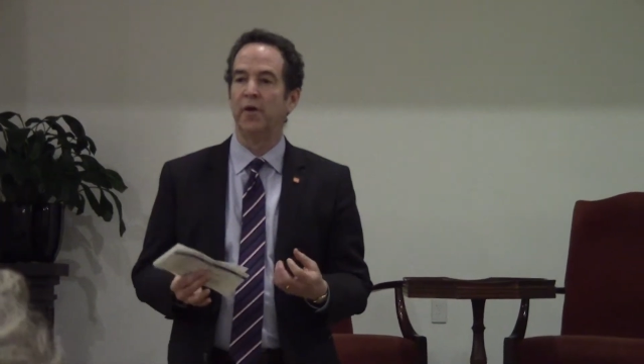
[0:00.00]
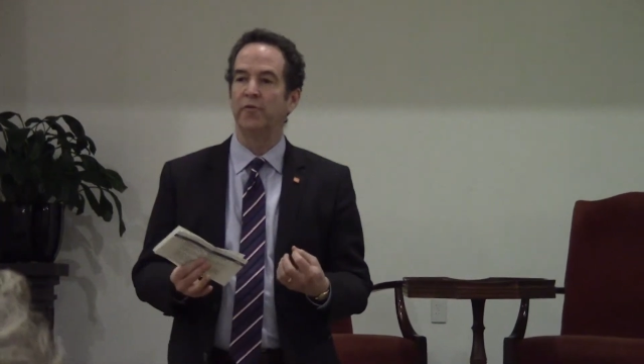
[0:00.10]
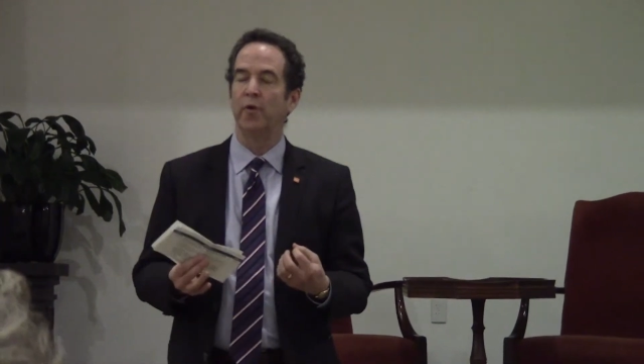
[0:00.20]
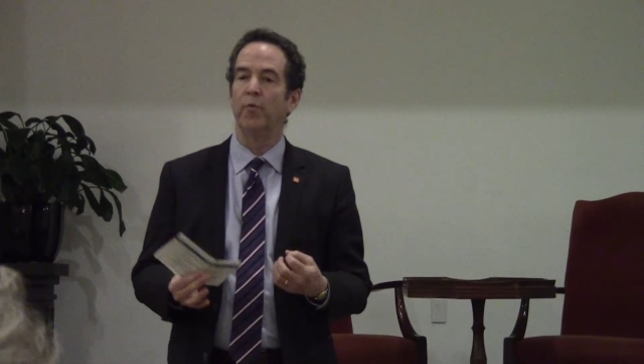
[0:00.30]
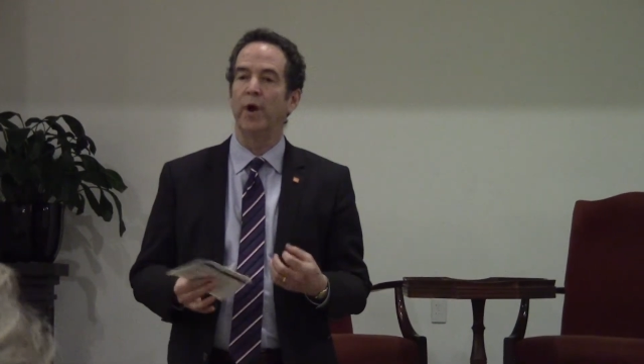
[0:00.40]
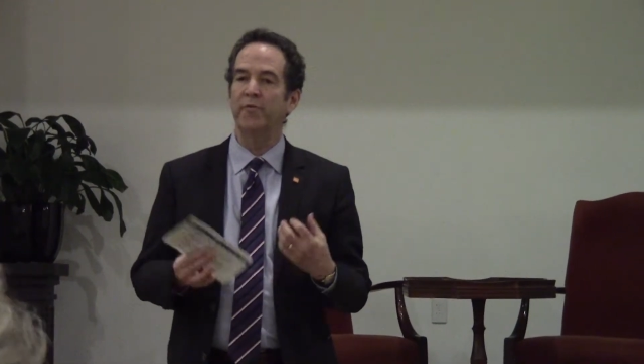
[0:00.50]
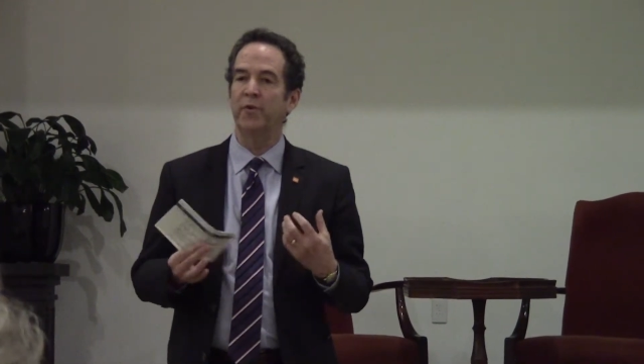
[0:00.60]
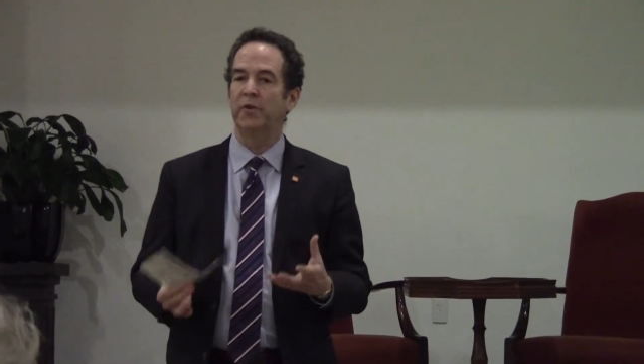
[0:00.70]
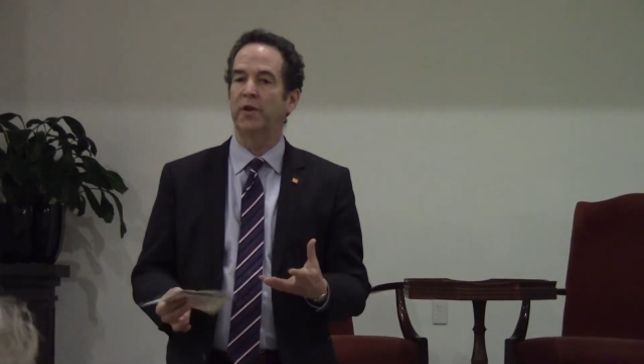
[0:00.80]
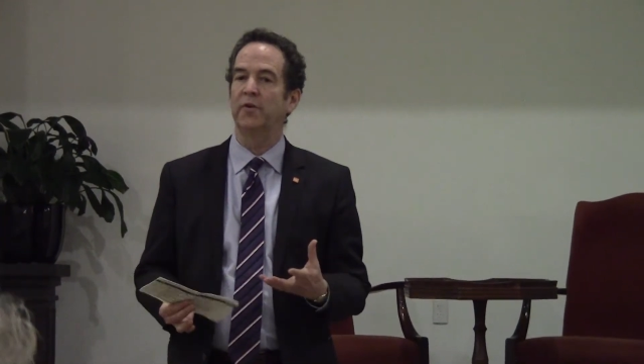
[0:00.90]
So a
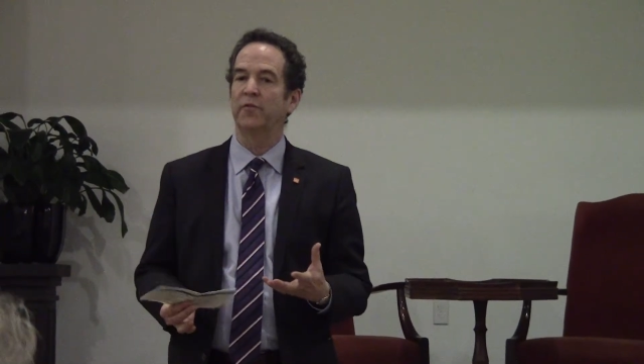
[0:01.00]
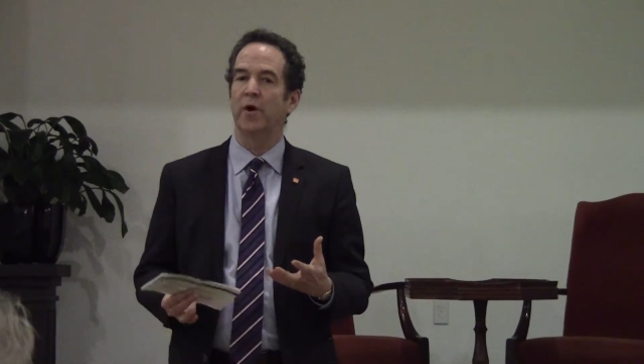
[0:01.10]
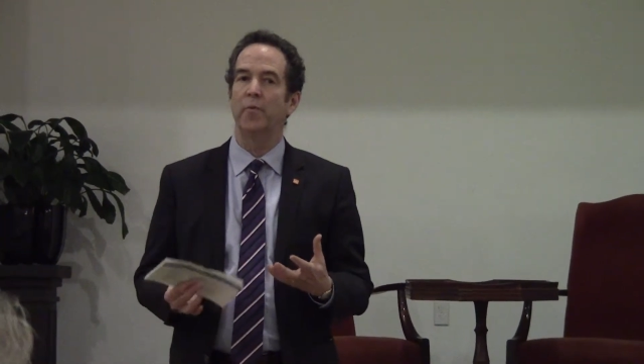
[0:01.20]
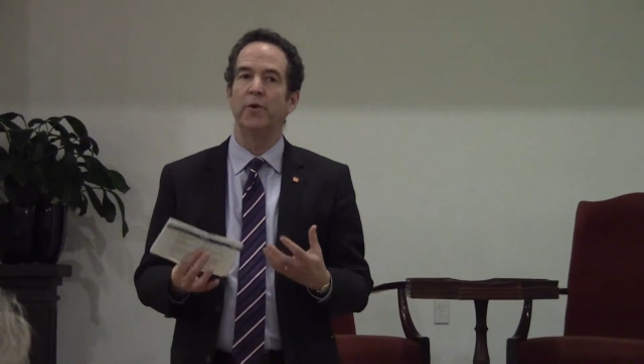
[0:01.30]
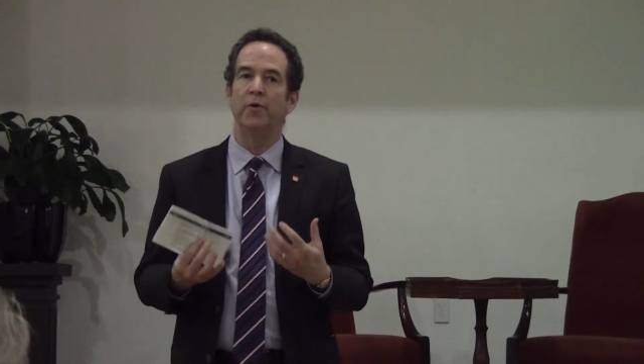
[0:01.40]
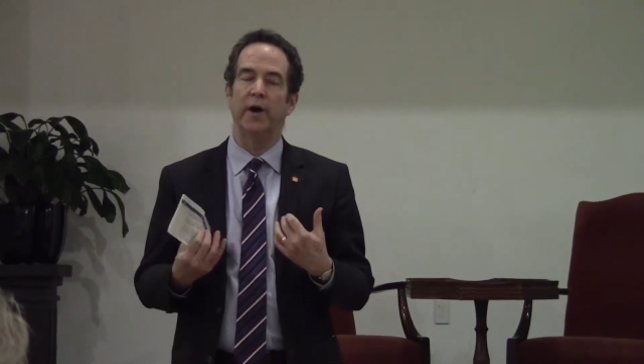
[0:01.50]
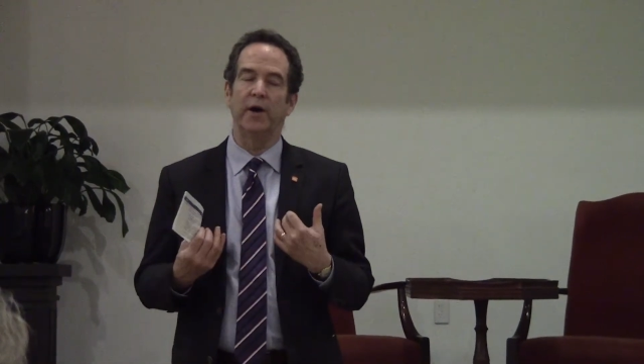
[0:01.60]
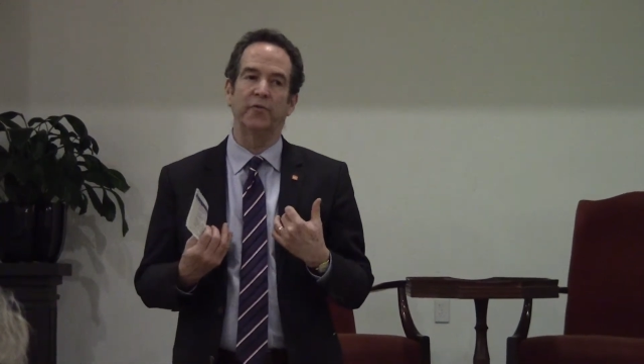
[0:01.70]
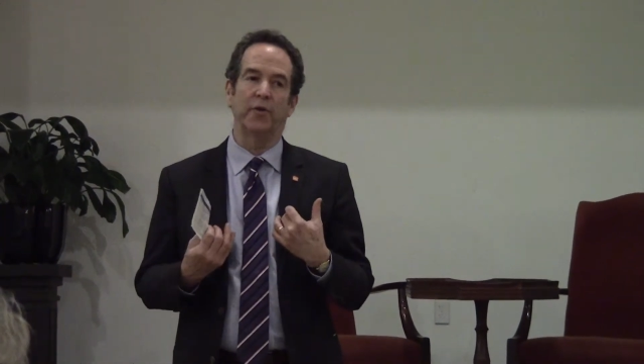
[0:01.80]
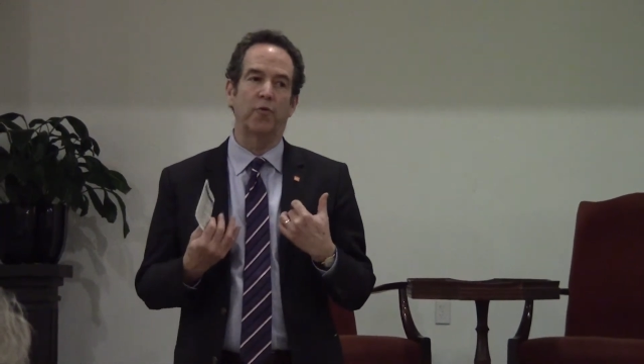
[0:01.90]
refugee is someone who
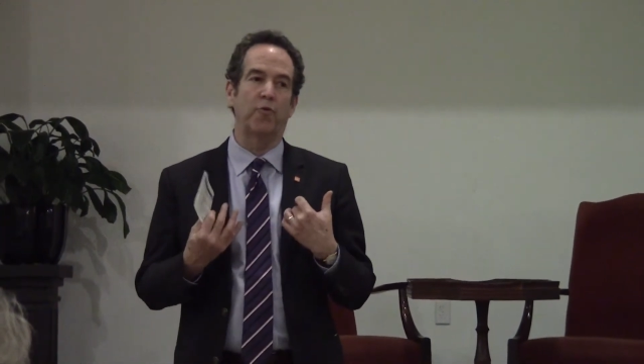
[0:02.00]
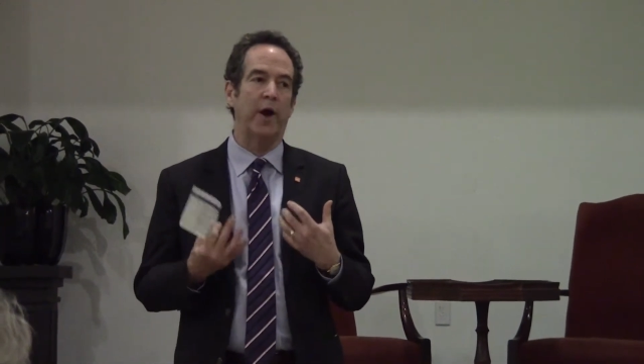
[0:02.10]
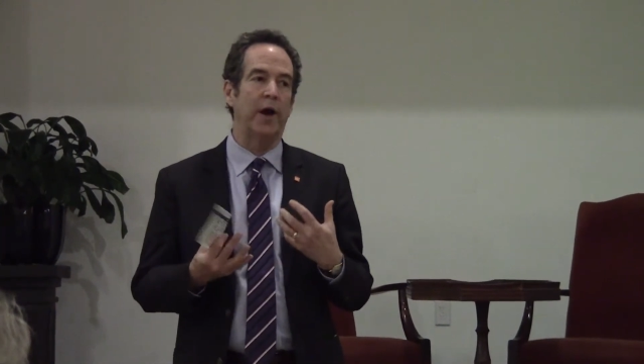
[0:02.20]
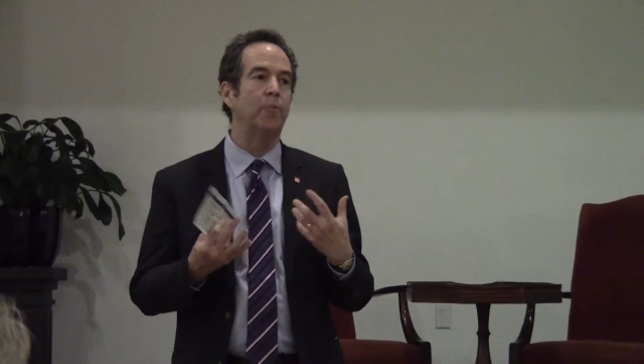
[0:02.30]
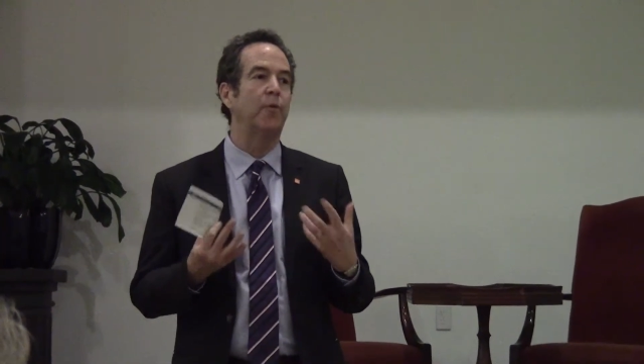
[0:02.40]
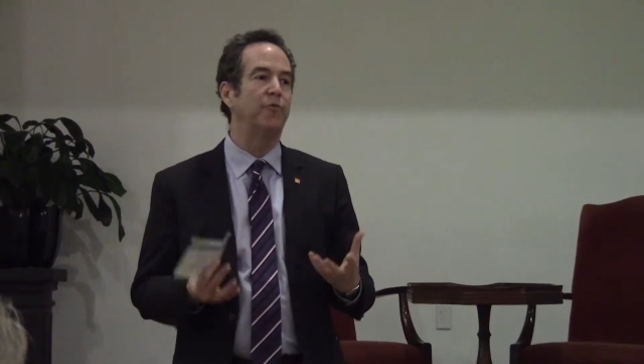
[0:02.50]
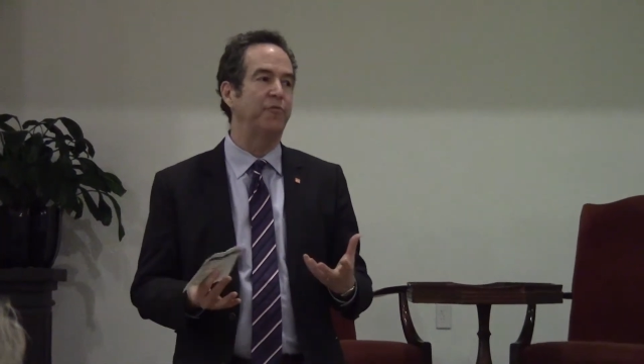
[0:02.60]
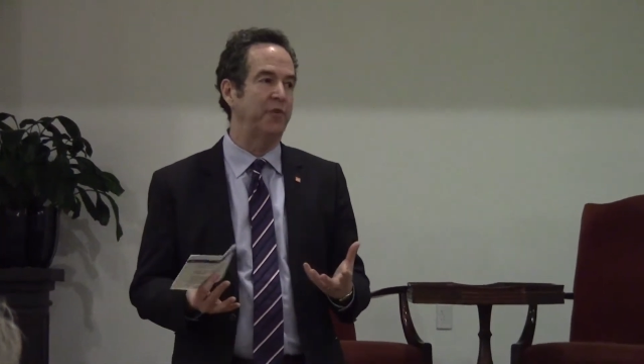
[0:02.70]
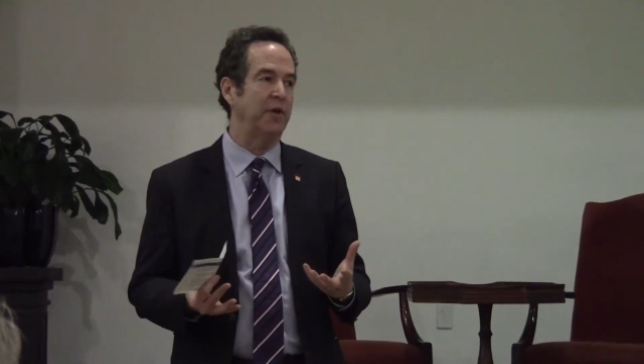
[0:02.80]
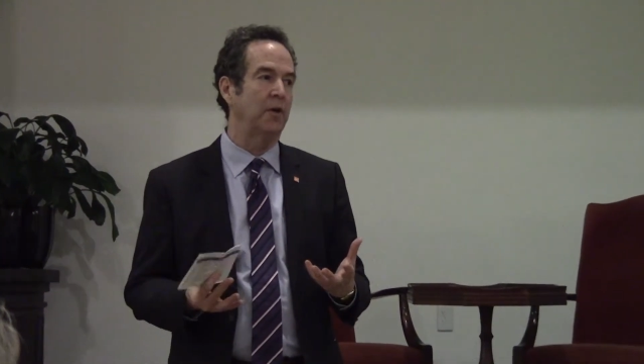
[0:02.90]
has a credible
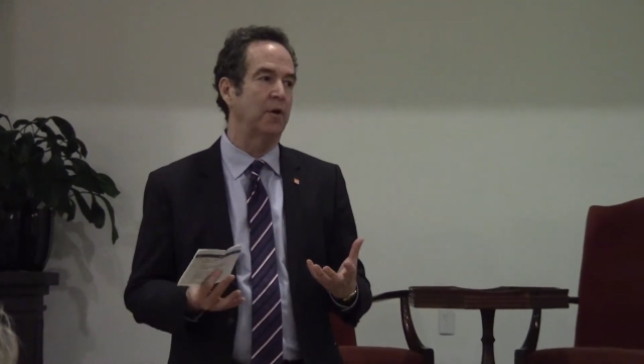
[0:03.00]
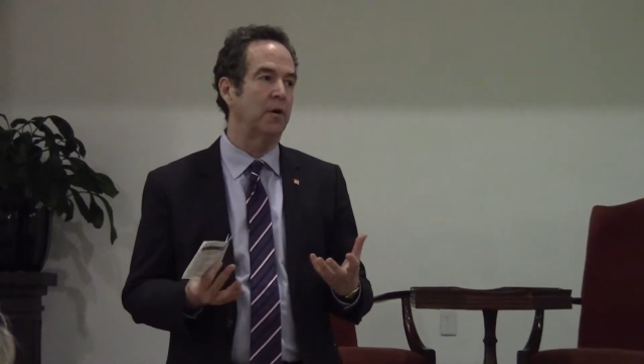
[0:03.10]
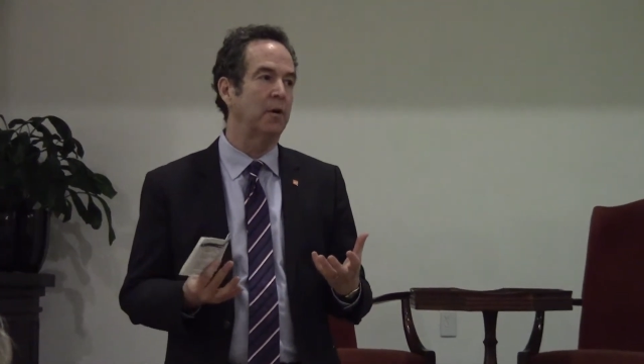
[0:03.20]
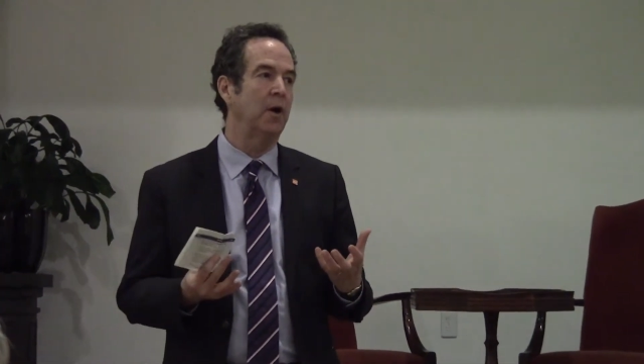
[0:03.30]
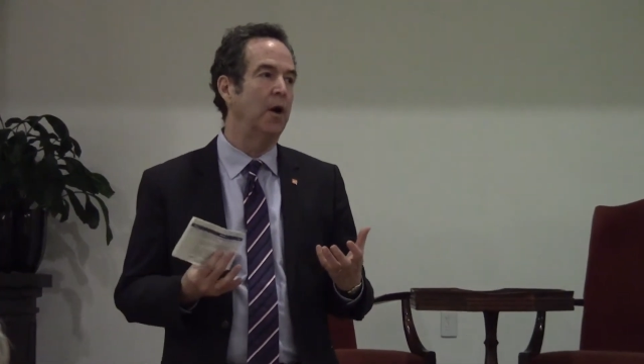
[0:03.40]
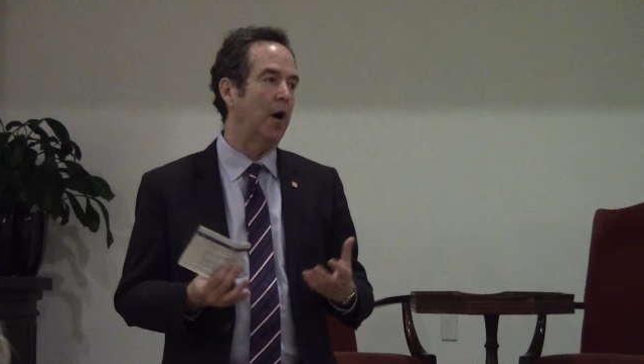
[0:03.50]
fear